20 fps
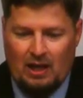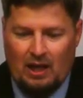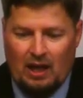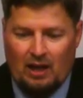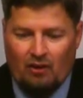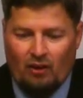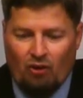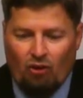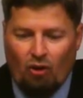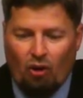
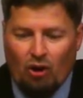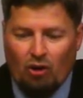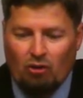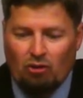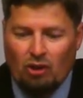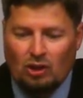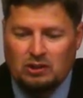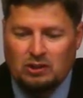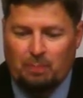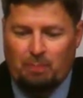And the Lord
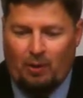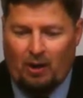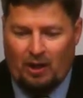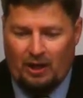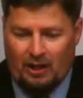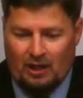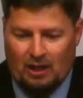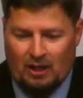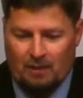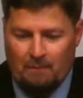looked
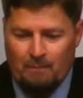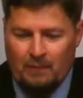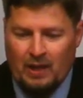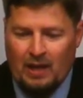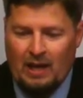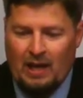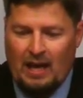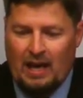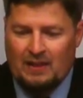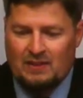upon him
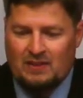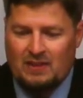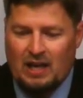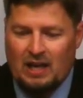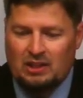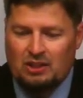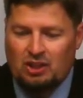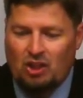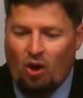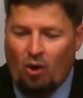and
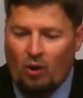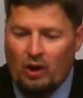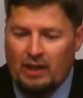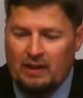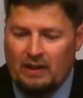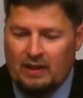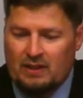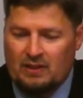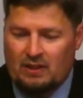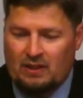said, Go in
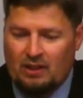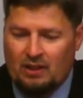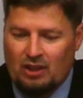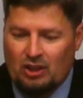this,